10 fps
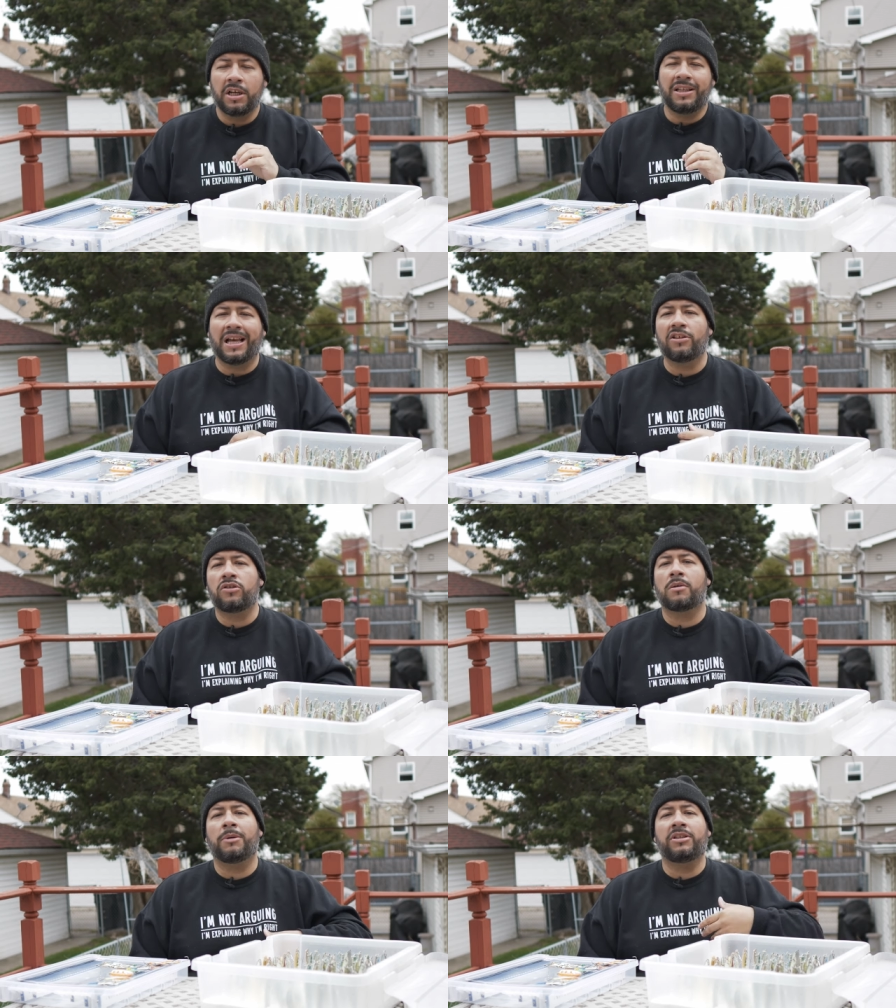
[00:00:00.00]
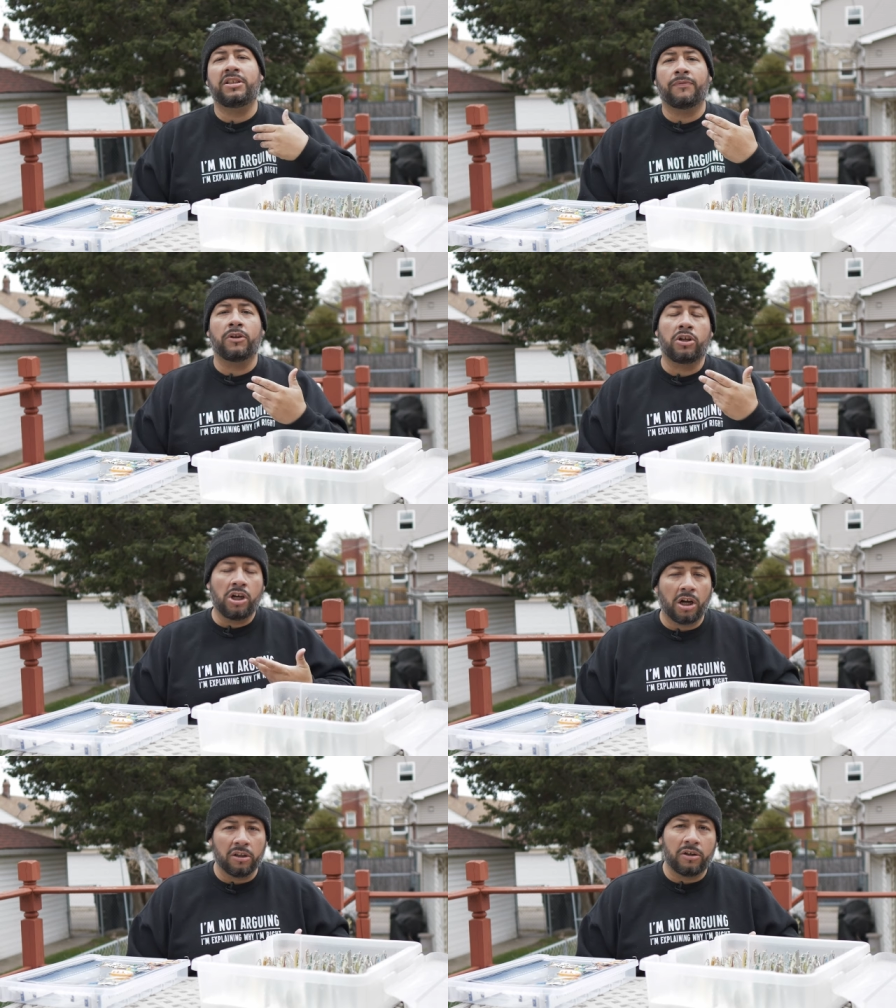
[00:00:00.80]
Now let's talk about the different
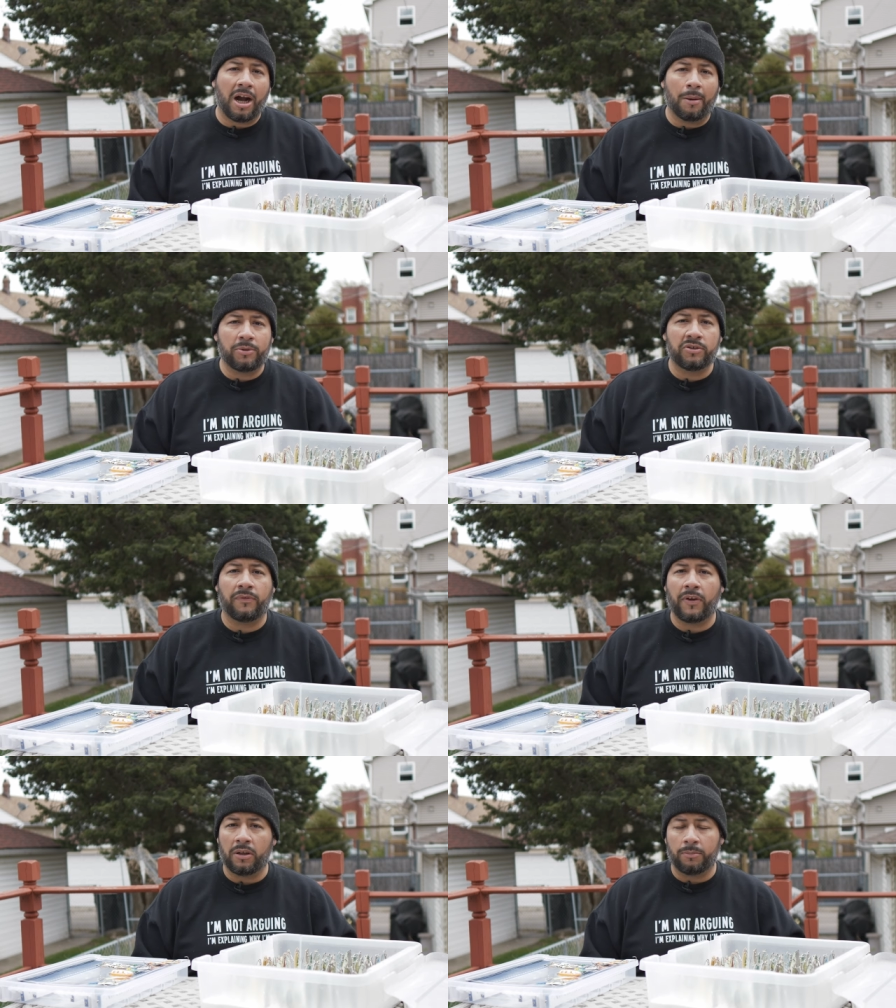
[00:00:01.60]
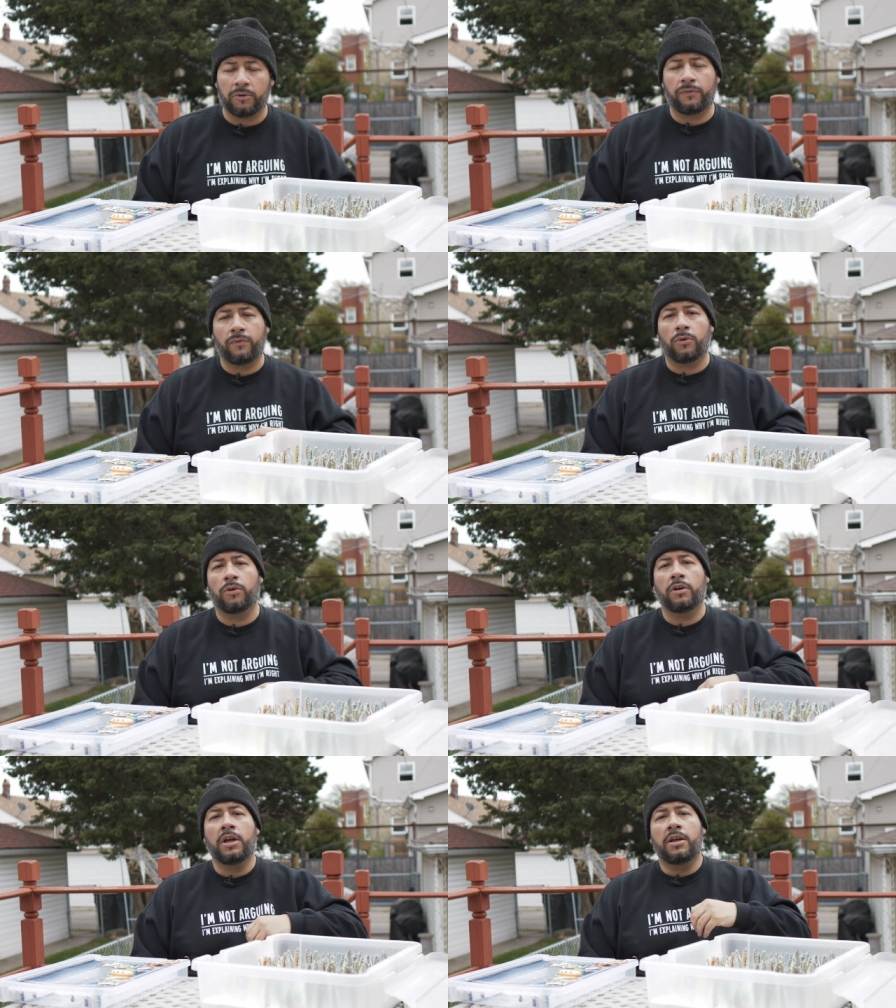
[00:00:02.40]
color options available for